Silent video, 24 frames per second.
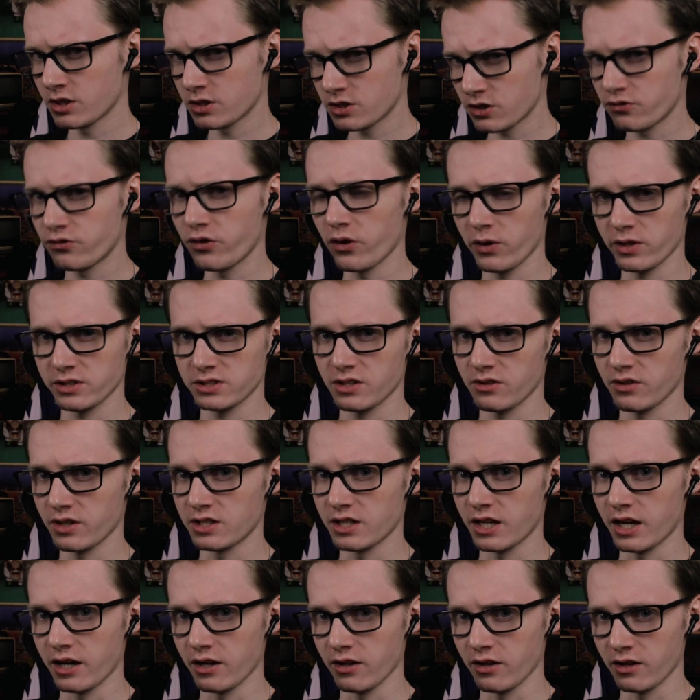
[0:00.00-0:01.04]
to focus on the
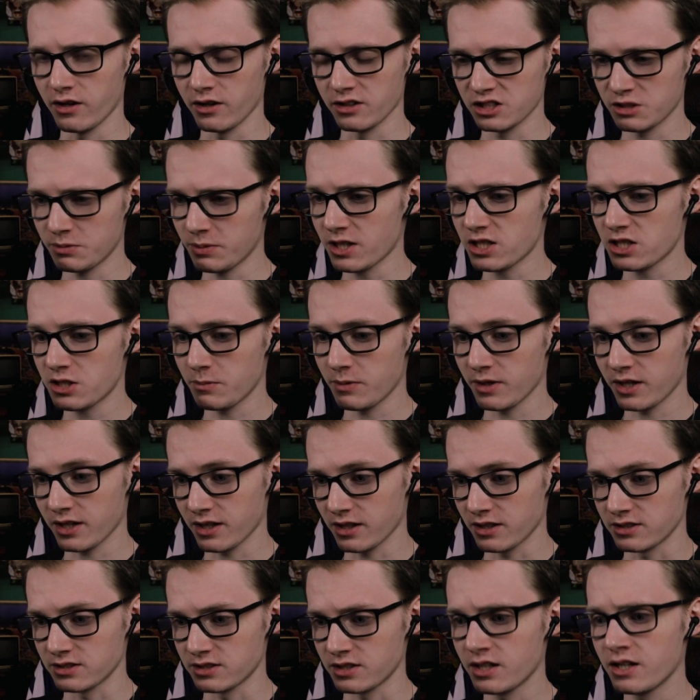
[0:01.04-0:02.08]
dialogue, especially
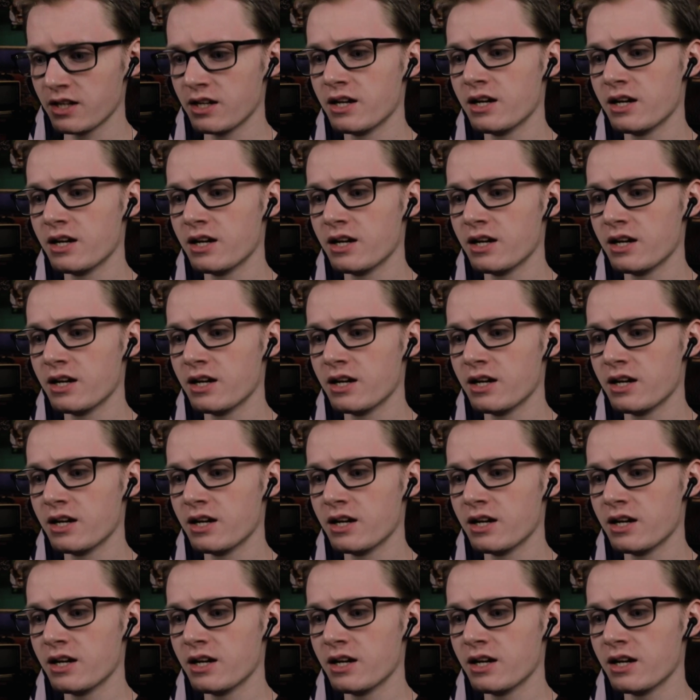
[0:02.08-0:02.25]
because